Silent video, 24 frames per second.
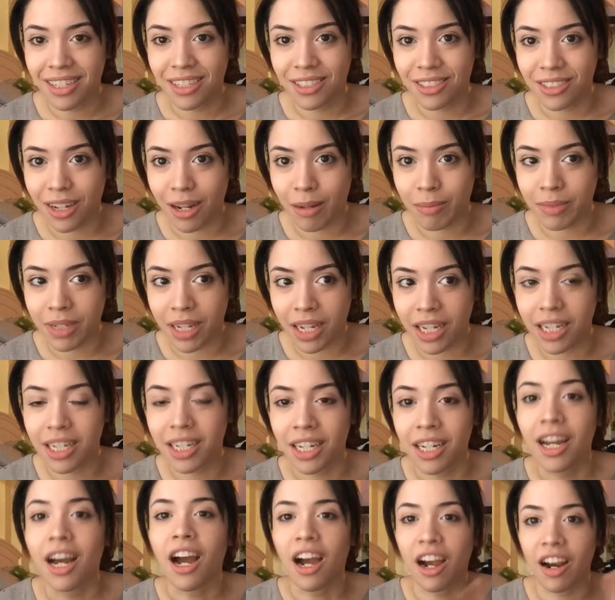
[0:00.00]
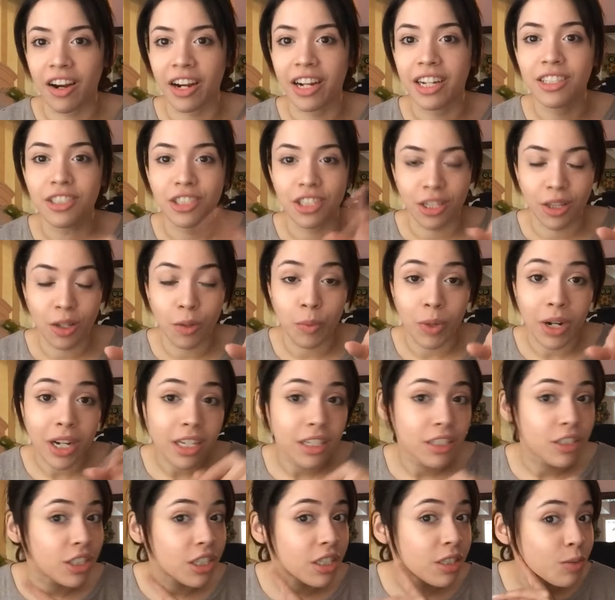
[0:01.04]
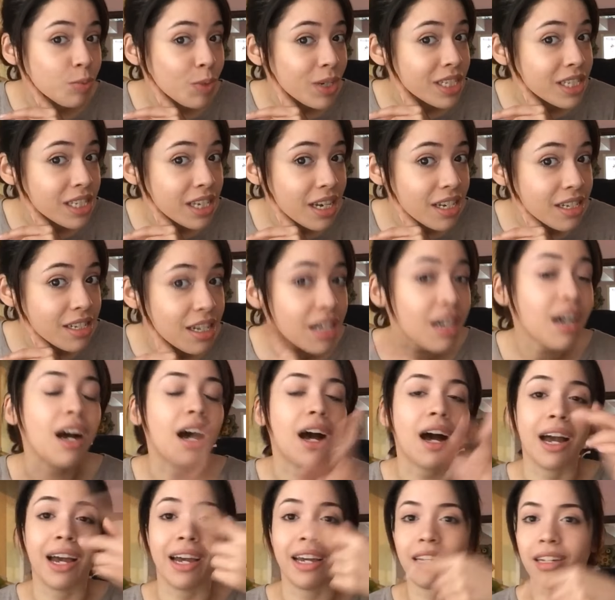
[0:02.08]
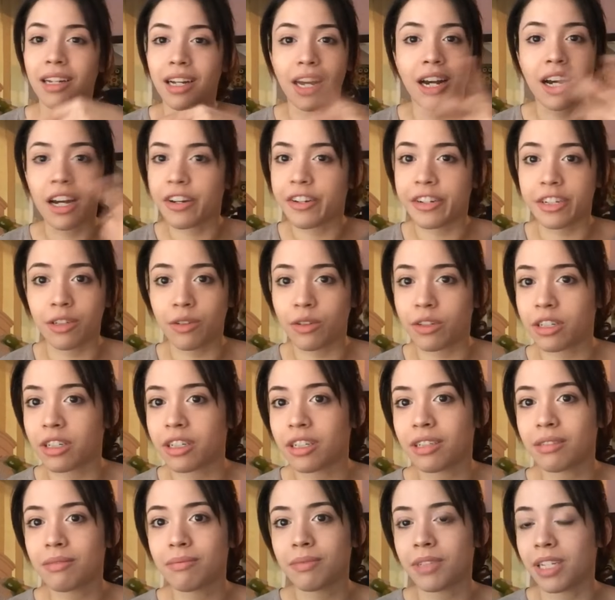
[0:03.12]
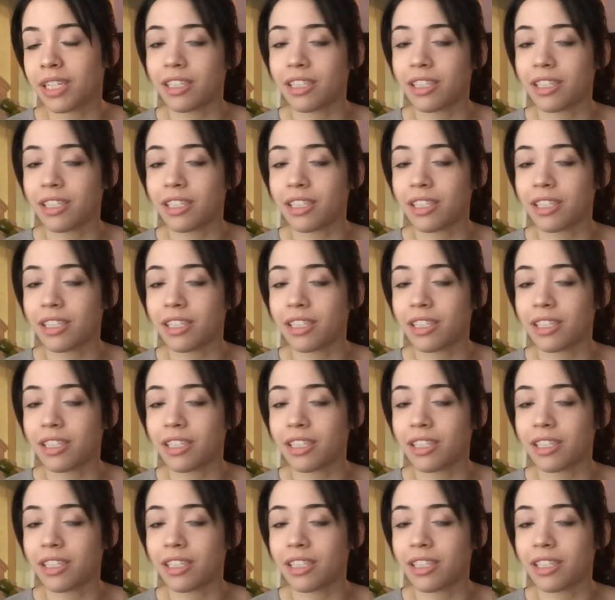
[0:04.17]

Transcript: So I'm like, all right, she what she's what size now? I I already ordered it.